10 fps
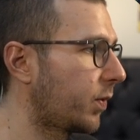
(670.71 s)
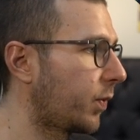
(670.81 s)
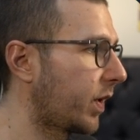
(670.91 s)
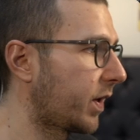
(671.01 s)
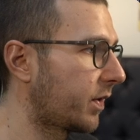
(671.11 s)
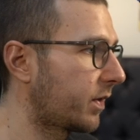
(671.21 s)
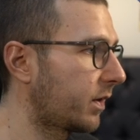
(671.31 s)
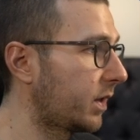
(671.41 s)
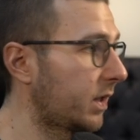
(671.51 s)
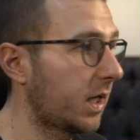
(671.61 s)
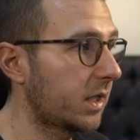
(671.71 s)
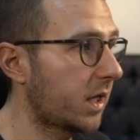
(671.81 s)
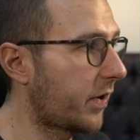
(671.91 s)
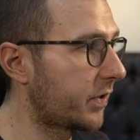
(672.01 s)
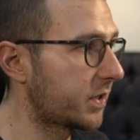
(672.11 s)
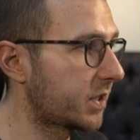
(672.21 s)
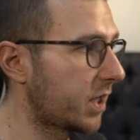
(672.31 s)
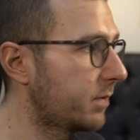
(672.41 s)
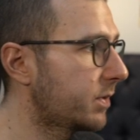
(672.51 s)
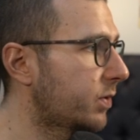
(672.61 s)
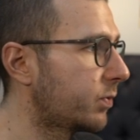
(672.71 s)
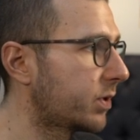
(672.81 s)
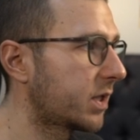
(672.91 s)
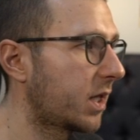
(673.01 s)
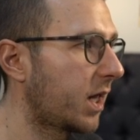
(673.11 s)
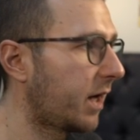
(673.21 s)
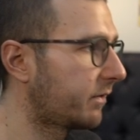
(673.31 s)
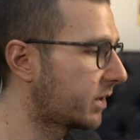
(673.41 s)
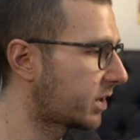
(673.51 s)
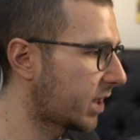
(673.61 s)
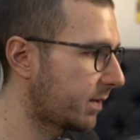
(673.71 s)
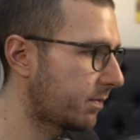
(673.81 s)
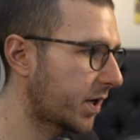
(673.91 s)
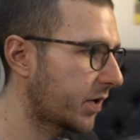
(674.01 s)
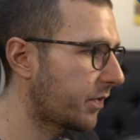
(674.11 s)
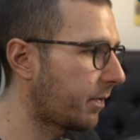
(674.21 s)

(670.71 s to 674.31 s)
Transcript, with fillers: with the data are the same. So we still have the same marker,